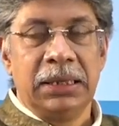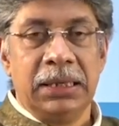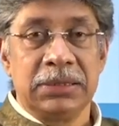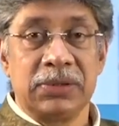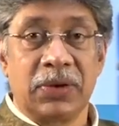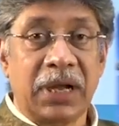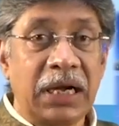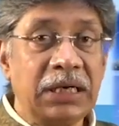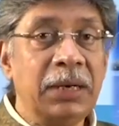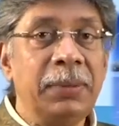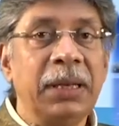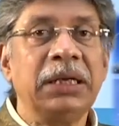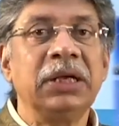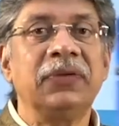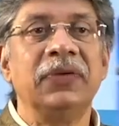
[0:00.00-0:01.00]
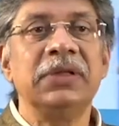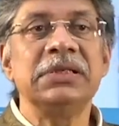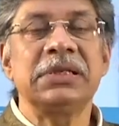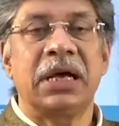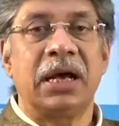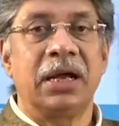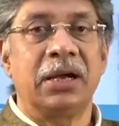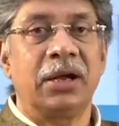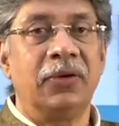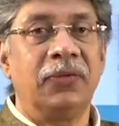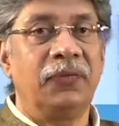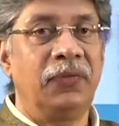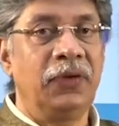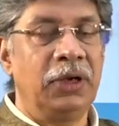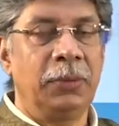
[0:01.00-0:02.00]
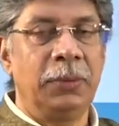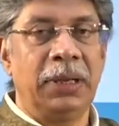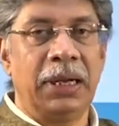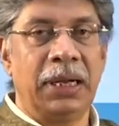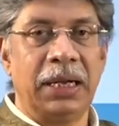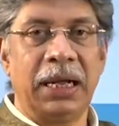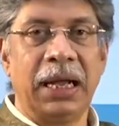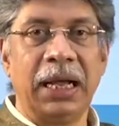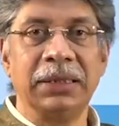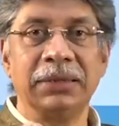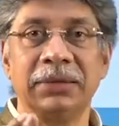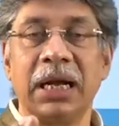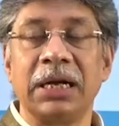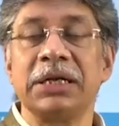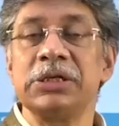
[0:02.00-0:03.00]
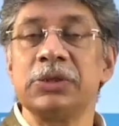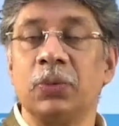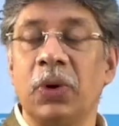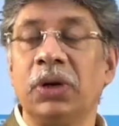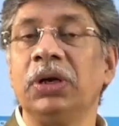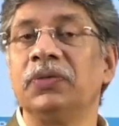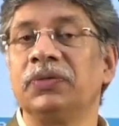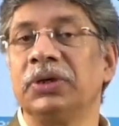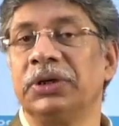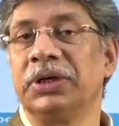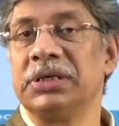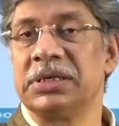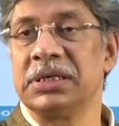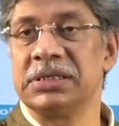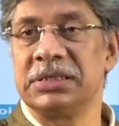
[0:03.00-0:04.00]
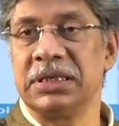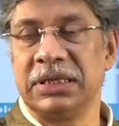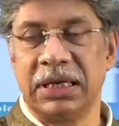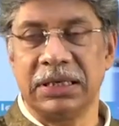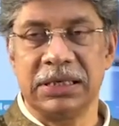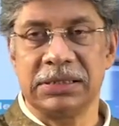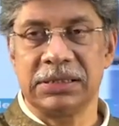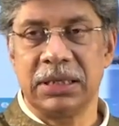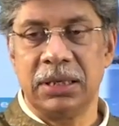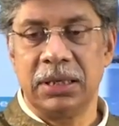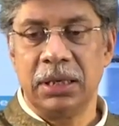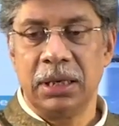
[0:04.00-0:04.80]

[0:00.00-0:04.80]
So katabatic winds are a phenomena, and that is one of the reasons that is